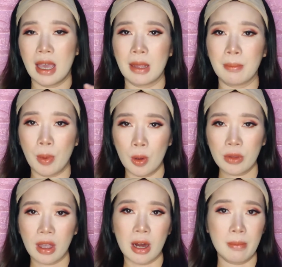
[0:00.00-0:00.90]
And both
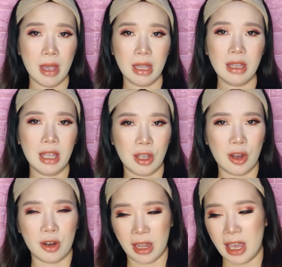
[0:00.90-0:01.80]
are made in
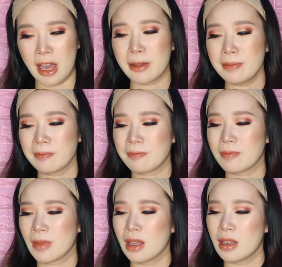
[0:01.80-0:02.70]
Korea.
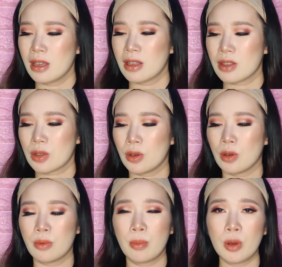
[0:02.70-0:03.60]

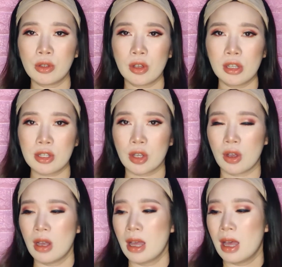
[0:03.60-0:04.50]
So both
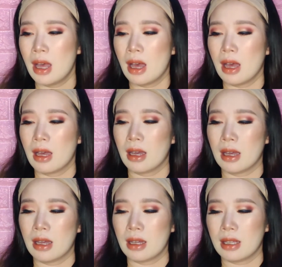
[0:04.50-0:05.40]
also
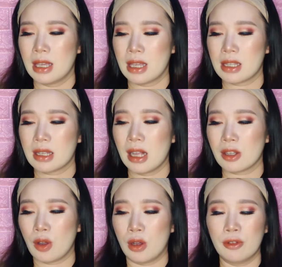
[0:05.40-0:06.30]
is
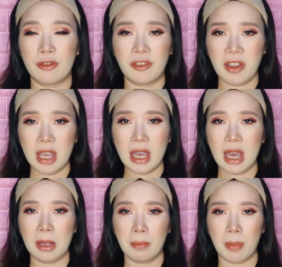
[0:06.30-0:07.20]
alcohol free
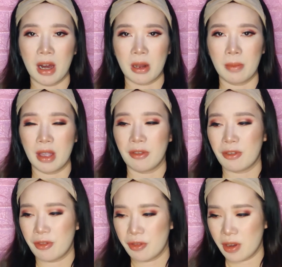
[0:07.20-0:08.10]
and paraben
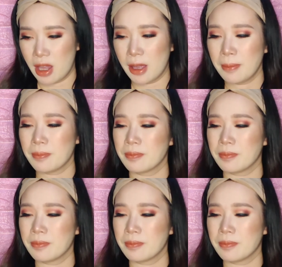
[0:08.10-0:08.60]
free.